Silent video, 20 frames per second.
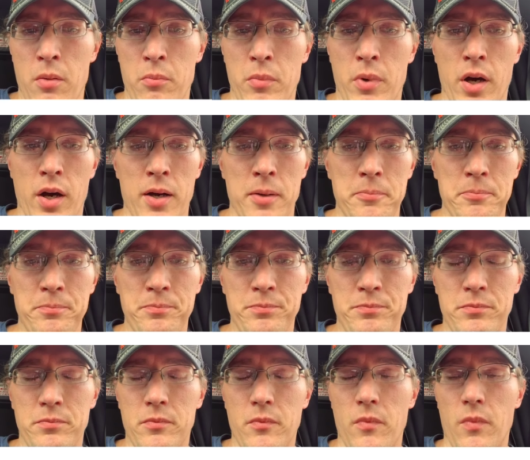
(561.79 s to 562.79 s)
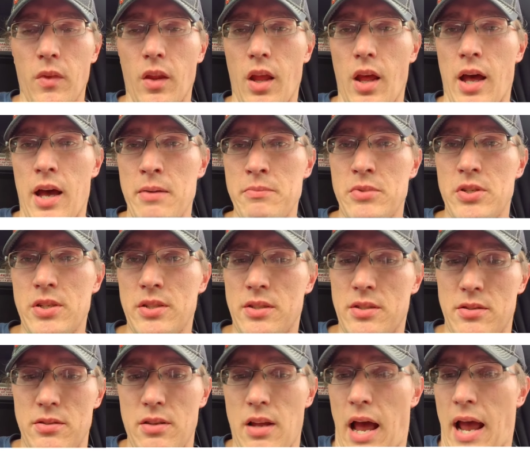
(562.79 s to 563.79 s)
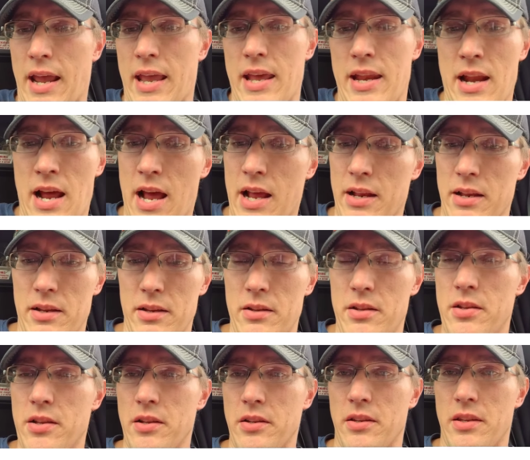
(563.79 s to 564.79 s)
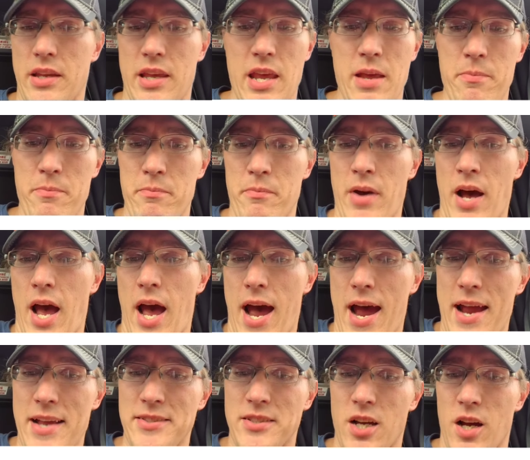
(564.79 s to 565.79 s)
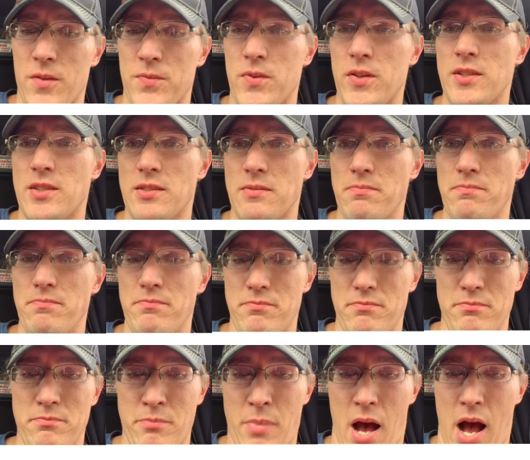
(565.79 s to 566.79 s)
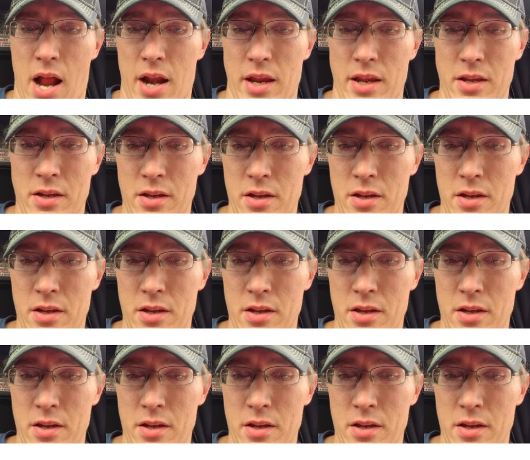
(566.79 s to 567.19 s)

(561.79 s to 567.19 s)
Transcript: But I cannot keep my eyes off this body.